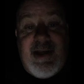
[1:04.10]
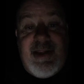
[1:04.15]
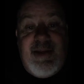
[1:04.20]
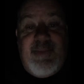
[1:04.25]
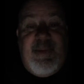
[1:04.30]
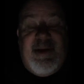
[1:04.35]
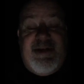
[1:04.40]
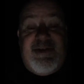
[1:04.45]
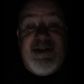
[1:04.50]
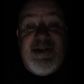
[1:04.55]

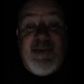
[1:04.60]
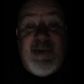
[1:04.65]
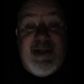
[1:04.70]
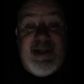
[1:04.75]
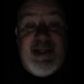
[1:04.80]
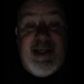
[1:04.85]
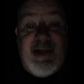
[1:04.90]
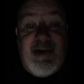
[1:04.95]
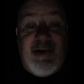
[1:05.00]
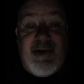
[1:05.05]
the batteries we
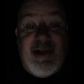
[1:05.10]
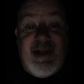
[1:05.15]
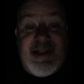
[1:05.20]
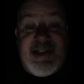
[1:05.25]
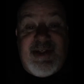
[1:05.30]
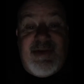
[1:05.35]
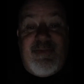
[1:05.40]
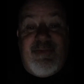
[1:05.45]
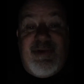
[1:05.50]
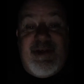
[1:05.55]
did on it.
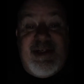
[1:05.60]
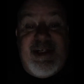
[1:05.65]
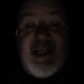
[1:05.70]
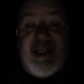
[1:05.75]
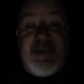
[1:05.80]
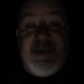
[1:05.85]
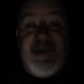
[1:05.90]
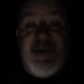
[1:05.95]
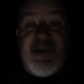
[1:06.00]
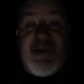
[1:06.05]
It's a
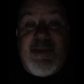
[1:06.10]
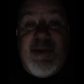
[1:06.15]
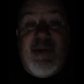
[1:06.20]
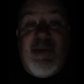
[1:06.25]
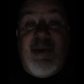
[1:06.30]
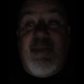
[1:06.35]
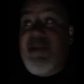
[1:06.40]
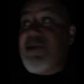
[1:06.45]
rechargeable USB one, but